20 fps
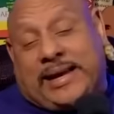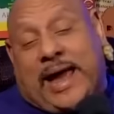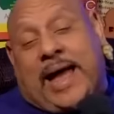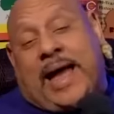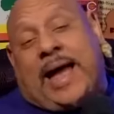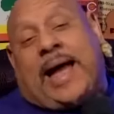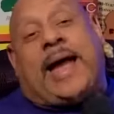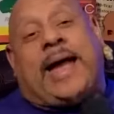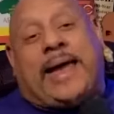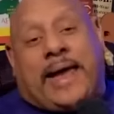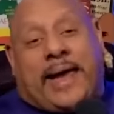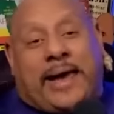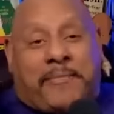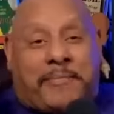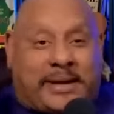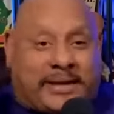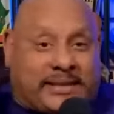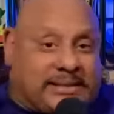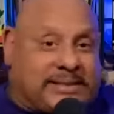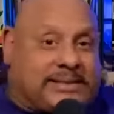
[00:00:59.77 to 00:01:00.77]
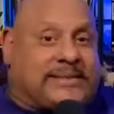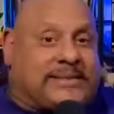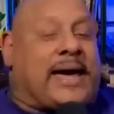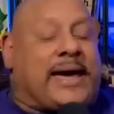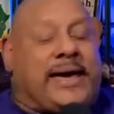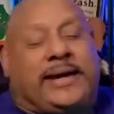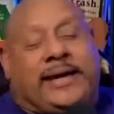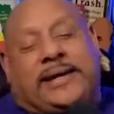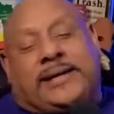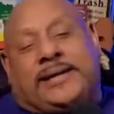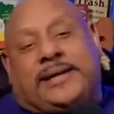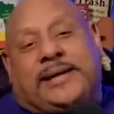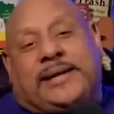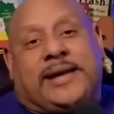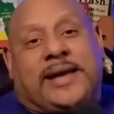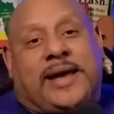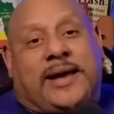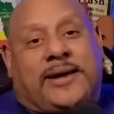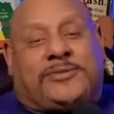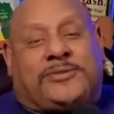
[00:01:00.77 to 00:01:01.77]
And I am excited,
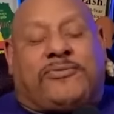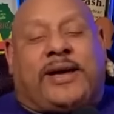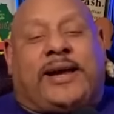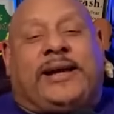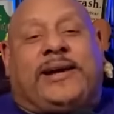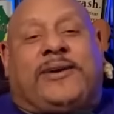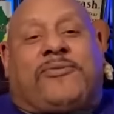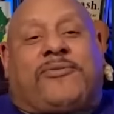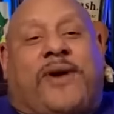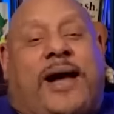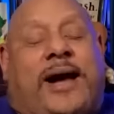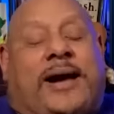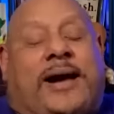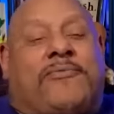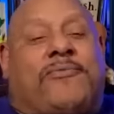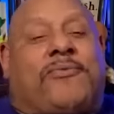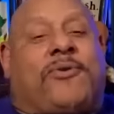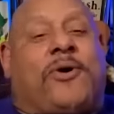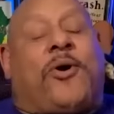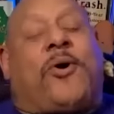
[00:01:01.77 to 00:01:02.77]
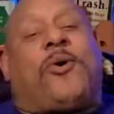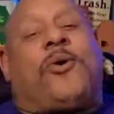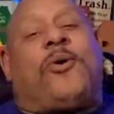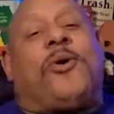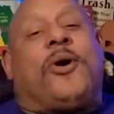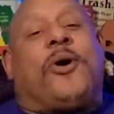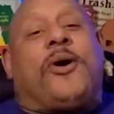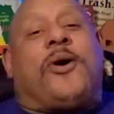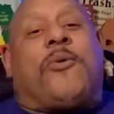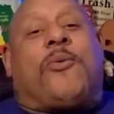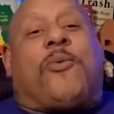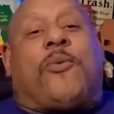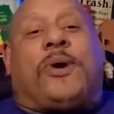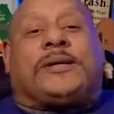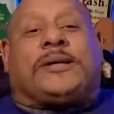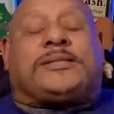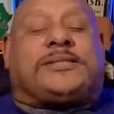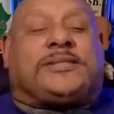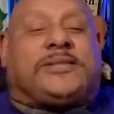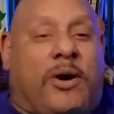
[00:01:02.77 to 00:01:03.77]
ready to rock and roll.
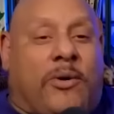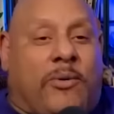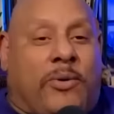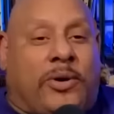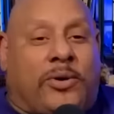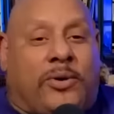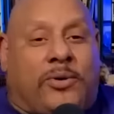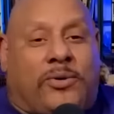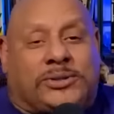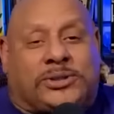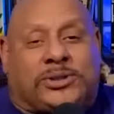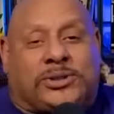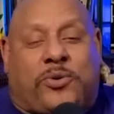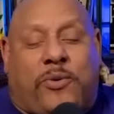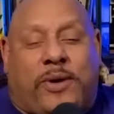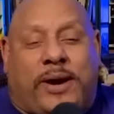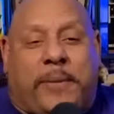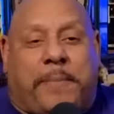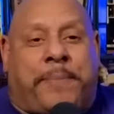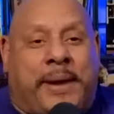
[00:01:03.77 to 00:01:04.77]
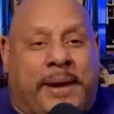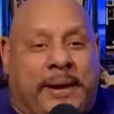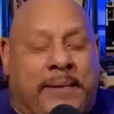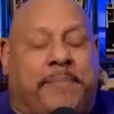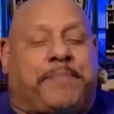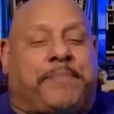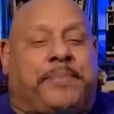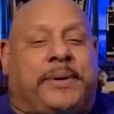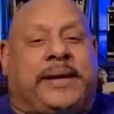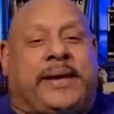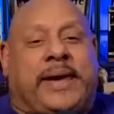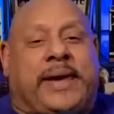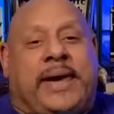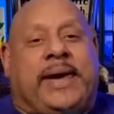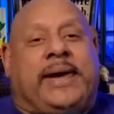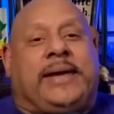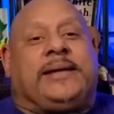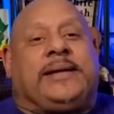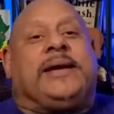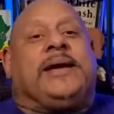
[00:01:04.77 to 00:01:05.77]
What's going on, Square Pimp
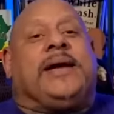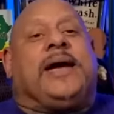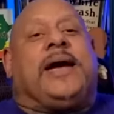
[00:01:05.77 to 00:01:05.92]
Brigade?